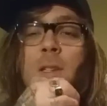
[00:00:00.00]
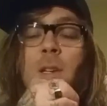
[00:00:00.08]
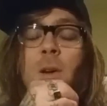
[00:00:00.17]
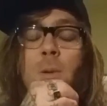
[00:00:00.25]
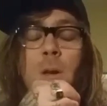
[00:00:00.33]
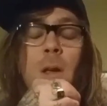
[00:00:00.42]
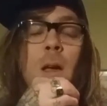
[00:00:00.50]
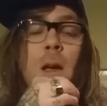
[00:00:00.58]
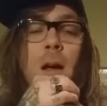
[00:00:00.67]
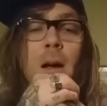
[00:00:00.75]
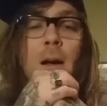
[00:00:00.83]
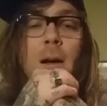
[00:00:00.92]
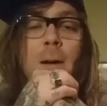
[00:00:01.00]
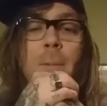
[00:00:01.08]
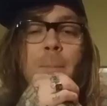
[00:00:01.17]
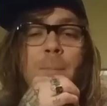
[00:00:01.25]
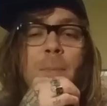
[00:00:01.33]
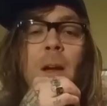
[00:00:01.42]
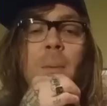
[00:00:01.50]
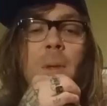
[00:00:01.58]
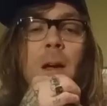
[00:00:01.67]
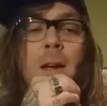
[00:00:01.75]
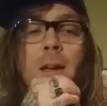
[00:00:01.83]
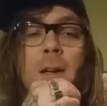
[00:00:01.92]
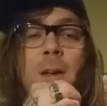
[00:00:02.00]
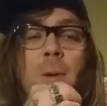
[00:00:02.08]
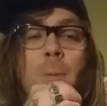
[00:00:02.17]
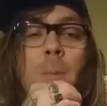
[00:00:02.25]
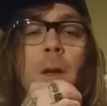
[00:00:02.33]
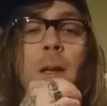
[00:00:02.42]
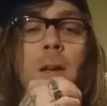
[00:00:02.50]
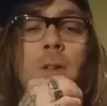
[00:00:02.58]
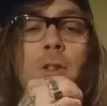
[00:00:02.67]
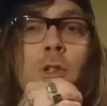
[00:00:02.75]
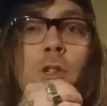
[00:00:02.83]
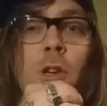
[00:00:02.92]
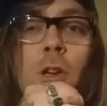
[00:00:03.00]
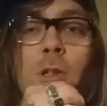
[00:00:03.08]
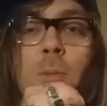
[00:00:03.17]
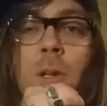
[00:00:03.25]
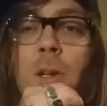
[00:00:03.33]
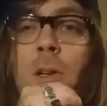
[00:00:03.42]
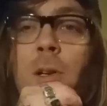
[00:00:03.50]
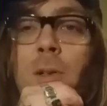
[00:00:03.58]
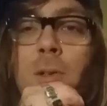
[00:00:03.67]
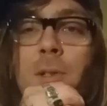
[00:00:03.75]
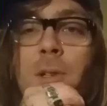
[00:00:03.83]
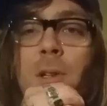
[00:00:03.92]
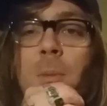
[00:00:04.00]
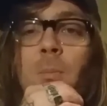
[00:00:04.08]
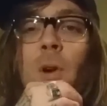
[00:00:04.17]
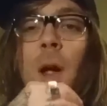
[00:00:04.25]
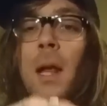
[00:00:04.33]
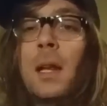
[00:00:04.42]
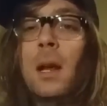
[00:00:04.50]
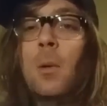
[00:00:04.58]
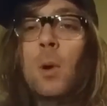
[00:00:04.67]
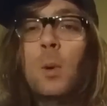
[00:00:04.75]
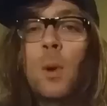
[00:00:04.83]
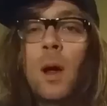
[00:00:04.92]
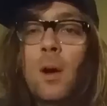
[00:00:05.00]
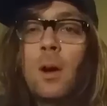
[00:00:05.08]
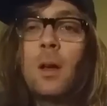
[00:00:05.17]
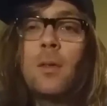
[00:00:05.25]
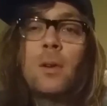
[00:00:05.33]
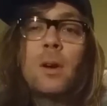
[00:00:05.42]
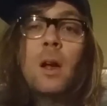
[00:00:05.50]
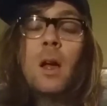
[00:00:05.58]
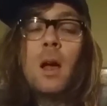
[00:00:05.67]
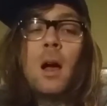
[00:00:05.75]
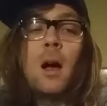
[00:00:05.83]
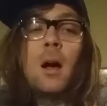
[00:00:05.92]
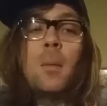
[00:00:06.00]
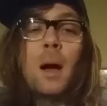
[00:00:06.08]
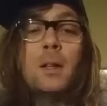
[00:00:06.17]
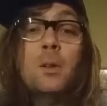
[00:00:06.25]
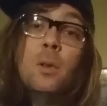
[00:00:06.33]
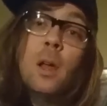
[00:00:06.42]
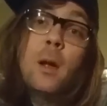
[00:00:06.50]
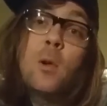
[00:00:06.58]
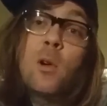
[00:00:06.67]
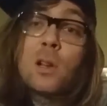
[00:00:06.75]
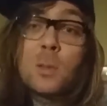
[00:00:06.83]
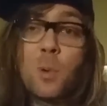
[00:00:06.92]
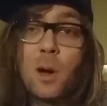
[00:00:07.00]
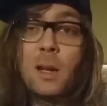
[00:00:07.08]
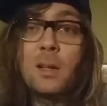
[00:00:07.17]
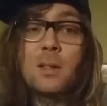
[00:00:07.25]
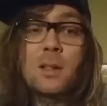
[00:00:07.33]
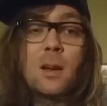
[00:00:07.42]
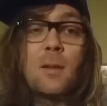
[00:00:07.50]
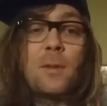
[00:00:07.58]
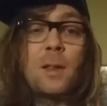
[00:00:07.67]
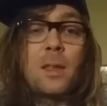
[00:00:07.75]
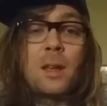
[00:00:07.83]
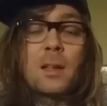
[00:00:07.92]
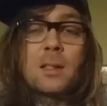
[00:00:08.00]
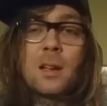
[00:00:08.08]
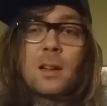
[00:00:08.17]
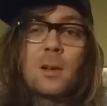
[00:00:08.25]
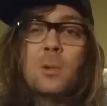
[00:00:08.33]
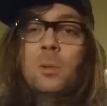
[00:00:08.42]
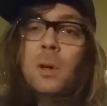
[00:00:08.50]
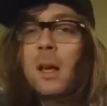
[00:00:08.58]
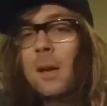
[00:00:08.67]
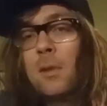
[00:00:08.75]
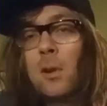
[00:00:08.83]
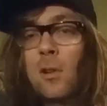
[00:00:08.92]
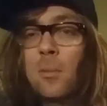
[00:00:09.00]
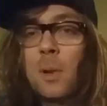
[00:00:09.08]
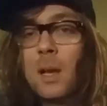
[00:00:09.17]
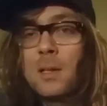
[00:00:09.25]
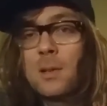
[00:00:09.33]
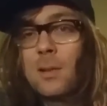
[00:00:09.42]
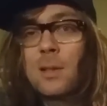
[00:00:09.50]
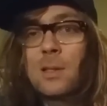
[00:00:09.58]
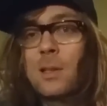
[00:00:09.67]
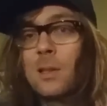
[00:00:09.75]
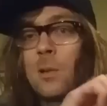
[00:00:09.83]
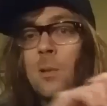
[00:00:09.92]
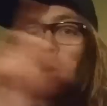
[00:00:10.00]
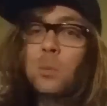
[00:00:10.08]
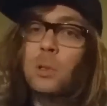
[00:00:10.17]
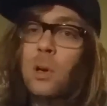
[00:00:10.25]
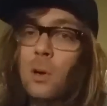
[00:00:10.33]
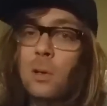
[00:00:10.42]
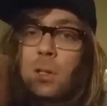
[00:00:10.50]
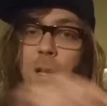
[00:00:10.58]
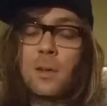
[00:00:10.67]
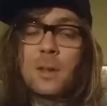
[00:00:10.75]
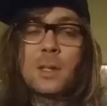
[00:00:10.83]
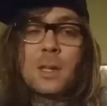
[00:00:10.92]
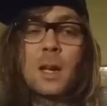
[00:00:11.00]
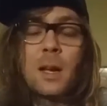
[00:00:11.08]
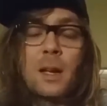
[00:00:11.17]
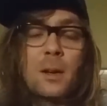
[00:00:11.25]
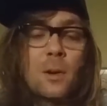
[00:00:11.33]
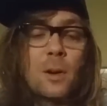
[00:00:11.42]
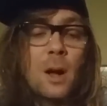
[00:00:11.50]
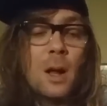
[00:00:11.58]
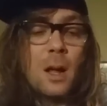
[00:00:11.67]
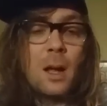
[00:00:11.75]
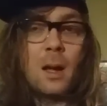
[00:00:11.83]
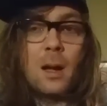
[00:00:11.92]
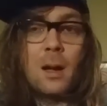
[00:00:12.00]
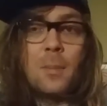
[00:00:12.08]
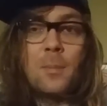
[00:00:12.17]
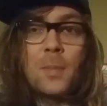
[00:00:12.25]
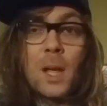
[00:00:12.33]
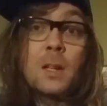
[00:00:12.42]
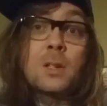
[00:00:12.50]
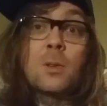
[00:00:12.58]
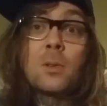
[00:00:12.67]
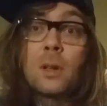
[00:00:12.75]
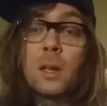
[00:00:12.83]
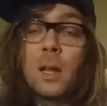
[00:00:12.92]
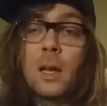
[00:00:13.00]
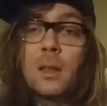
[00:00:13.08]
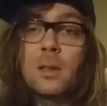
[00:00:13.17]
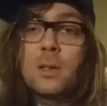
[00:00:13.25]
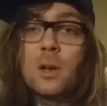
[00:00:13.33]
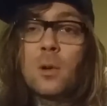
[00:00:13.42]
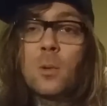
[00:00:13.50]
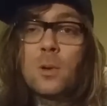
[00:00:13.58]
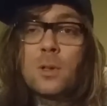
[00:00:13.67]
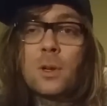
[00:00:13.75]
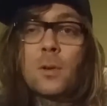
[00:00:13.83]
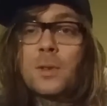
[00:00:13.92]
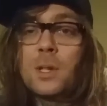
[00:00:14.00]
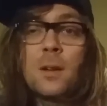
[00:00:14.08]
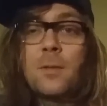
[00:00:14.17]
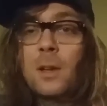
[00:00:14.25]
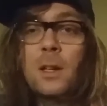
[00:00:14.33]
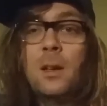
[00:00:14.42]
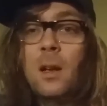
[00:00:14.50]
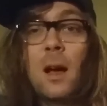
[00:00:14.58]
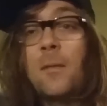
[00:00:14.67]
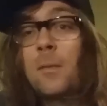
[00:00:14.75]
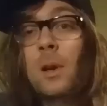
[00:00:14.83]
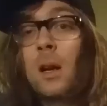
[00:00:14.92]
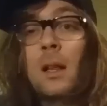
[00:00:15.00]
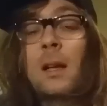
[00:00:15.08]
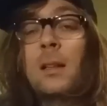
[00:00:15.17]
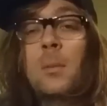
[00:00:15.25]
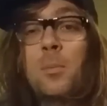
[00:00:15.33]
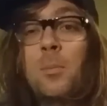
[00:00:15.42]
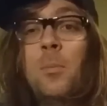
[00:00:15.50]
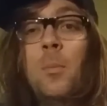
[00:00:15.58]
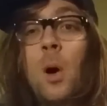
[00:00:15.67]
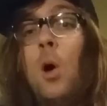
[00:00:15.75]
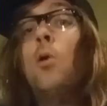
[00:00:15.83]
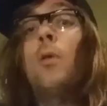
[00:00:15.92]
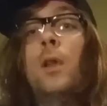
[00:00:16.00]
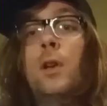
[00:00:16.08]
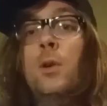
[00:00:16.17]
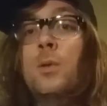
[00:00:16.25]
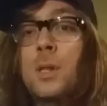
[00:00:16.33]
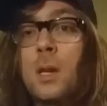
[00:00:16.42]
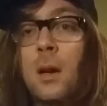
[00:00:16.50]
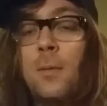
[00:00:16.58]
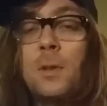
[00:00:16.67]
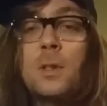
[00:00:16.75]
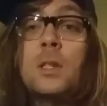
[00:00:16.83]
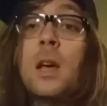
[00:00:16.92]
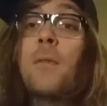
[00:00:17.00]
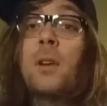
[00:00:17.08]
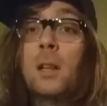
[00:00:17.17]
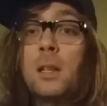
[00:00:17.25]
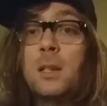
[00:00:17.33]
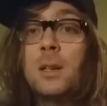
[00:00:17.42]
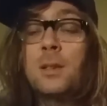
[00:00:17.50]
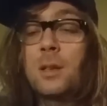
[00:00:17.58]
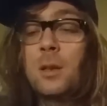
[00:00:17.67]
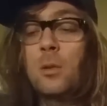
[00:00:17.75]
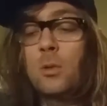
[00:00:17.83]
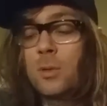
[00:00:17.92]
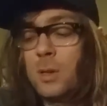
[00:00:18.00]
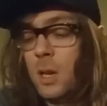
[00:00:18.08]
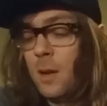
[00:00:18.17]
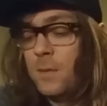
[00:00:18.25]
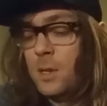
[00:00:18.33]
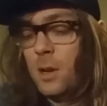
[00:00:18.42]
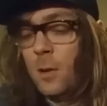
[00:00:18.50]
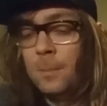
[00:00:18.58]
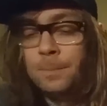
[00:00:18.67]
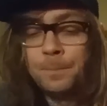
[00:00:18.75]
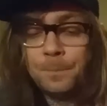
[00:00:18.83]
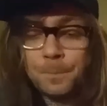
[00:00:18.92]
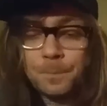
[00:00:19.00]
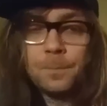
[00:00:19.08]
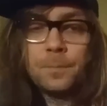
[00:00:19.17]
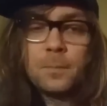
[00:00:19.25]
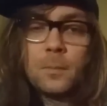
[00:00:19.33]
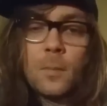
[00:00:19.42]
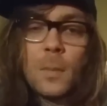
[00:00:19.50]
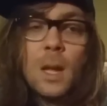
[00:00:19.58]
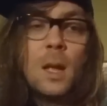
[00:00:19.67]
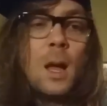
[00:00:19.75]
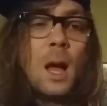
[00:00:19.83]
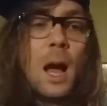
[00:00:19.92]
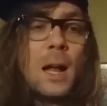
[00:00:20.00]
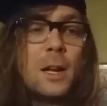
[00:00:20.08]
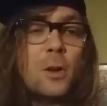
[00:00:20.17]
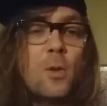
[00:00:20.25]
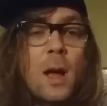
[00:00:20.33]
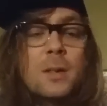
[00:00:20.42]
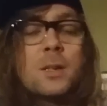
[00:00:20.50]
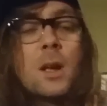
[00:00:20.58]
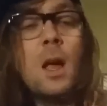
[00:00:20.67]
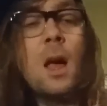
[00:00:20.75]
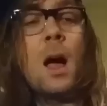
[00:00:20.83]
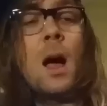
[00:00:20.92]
So I'm not going to make judgment calls on branding one way or another. I do like cross-branded stuff. I think it's kind of cool to have a Nerf blaster that says Incredible Hulk down the side, or I certainly like the Star Wars Nerf stuff. I've collected all the new stuff and definitely tons of the old stuff. So I digress.